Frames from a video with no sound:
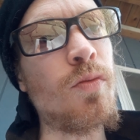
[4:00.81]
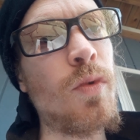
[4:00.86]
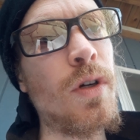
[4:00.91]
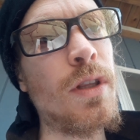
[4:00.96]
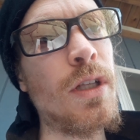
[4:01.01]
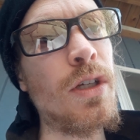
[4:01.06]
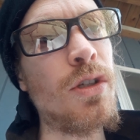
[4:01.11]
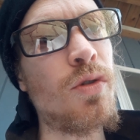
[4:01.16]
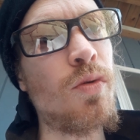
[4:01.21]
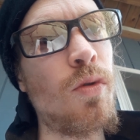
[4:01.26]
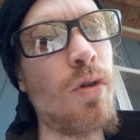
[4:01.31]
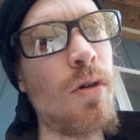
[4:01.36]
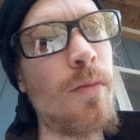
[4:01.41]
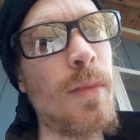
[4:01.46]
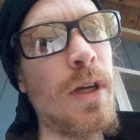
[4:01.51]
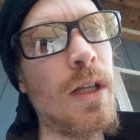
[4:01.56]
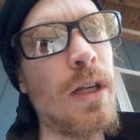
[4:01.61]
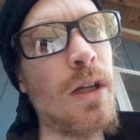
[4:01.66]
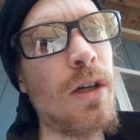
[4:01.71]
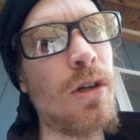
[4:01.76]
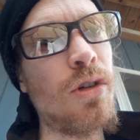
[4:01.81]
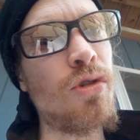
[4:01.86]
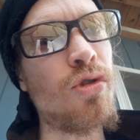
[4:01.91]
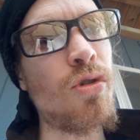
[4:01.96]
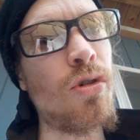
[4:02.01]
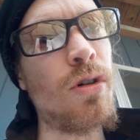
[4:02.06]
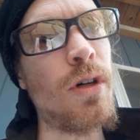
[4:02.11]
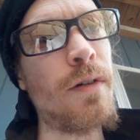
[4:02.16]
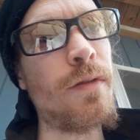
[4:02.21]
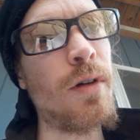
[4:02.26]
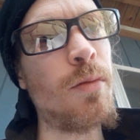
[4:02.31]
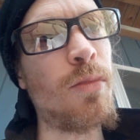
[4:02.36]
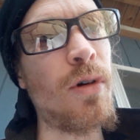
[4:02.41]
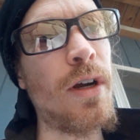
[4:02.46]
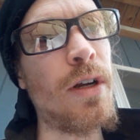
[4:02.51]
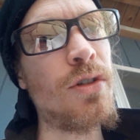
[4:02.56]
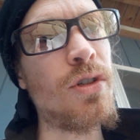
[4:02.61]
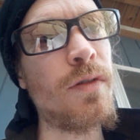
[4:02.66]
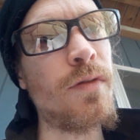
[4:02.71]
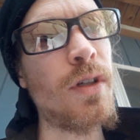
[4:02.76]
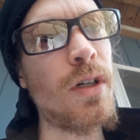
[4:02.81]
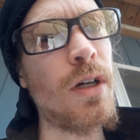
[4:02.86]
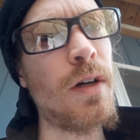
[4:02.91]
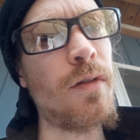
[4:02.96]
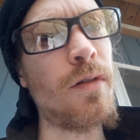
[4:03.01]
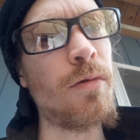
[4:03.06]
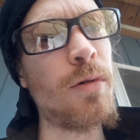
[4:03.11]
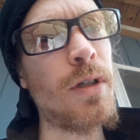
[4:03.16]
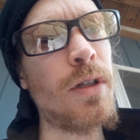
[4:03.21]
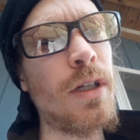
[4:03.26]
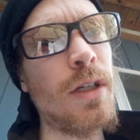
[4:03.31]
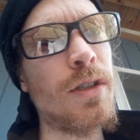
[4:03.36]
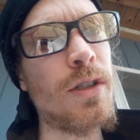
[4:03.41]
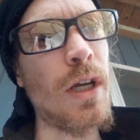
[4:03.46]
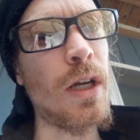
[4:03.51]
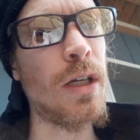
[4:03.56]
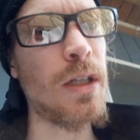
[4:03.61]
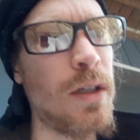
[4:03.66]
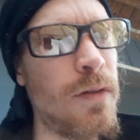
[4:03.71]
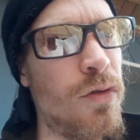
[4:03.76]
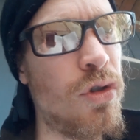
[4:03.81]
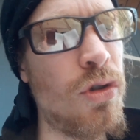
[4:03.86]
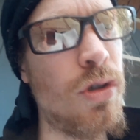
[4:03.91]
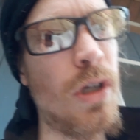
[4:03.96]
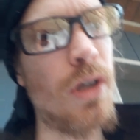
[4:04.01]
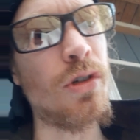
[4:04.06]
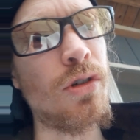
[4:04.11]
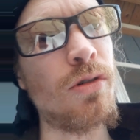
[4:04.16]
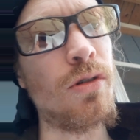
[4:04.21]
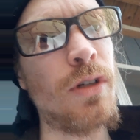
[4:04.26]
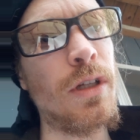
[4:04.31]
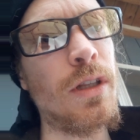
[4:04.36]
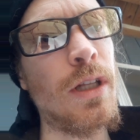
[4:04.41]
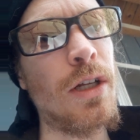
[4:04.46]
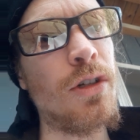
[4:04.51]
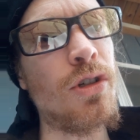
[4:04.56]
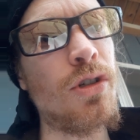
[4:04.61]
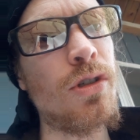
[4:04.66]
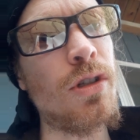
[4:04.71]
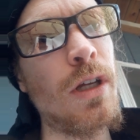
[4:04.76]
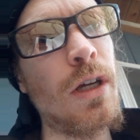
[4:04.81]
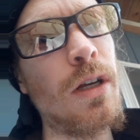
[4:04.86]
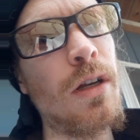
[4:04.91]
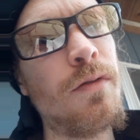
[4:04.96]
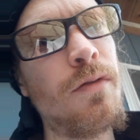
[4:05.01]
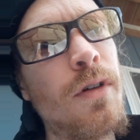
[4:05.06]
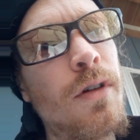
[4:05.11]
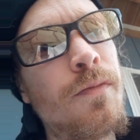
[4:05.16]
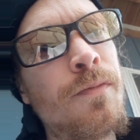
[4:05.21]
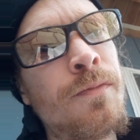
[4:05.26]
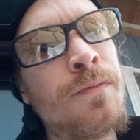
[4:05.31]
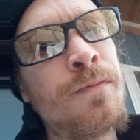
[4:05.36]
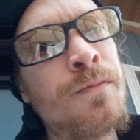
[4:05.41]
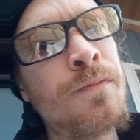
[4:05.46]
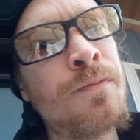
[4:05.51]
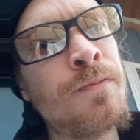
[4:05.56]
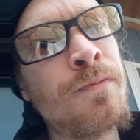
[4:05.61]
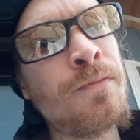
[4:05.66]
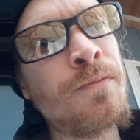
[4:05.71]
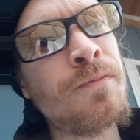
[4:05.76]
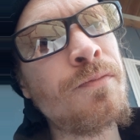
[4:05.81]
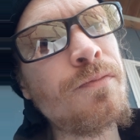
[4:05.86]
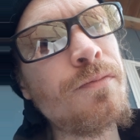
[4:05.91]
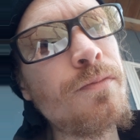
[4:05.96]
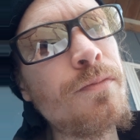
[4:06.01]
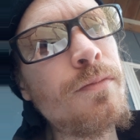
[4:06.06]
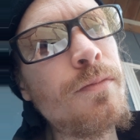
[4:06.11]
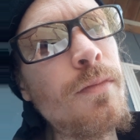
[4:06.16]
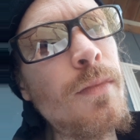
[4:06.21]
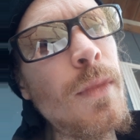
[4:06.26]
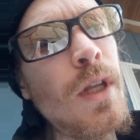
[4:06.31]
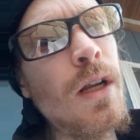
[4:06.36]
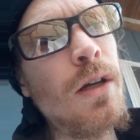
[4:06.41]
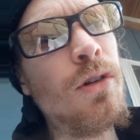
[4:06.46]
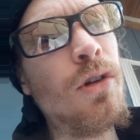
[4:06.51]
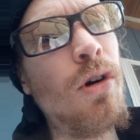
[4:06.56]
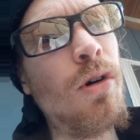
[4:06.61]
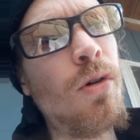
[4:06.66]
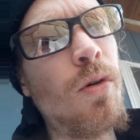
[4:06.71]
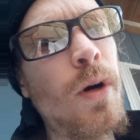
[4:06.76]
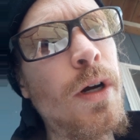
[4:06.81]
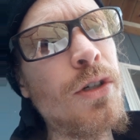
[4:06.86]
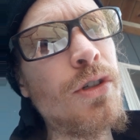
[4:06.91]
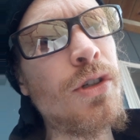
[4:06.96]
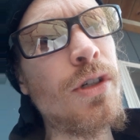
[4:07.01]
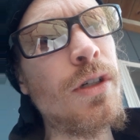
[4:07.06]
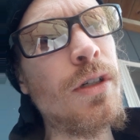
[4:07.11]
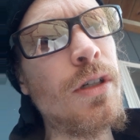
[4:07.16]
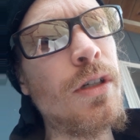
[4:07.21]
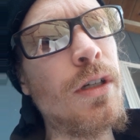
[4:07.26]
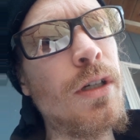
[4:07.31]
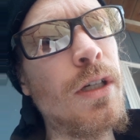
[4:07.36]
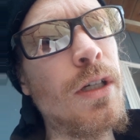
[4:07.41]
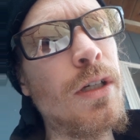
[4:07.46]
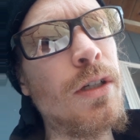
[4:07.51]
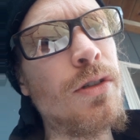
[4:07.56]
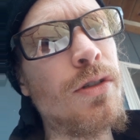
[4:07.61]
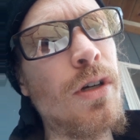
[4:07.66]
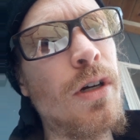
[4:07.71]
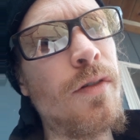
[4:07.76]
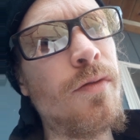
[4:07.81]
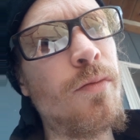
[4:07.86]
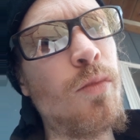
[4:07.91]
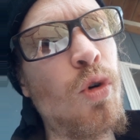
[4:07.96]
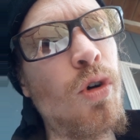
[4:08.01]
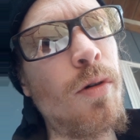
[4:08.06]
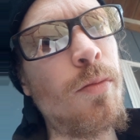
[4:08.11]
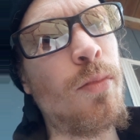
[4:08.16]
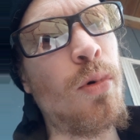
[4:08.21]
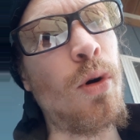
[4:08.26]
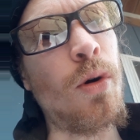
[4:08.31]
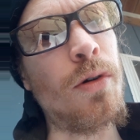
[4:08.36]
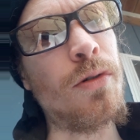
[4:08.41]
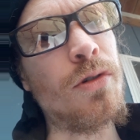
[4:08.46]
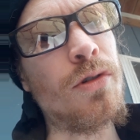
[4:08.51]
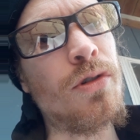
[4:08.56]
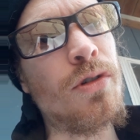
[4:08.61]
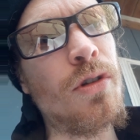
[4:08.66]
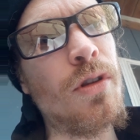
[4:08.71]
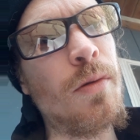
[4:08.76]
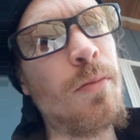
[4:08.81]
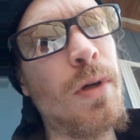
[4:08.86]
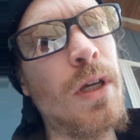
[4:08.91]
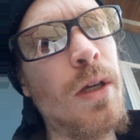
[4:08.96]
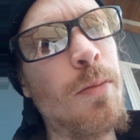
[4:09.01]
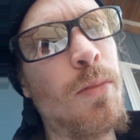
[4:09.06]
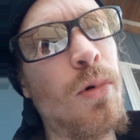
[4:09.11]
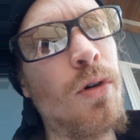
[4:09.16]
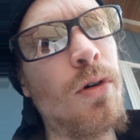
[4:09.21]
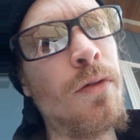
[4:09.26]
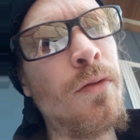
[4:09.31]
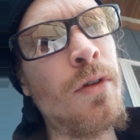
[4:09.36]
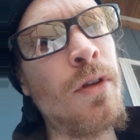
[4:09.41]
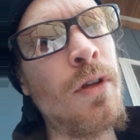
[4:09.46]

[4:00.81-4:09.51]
When they swarm in and control every branch of the government, executive, judicial, and legislative, no question is of more importance to the people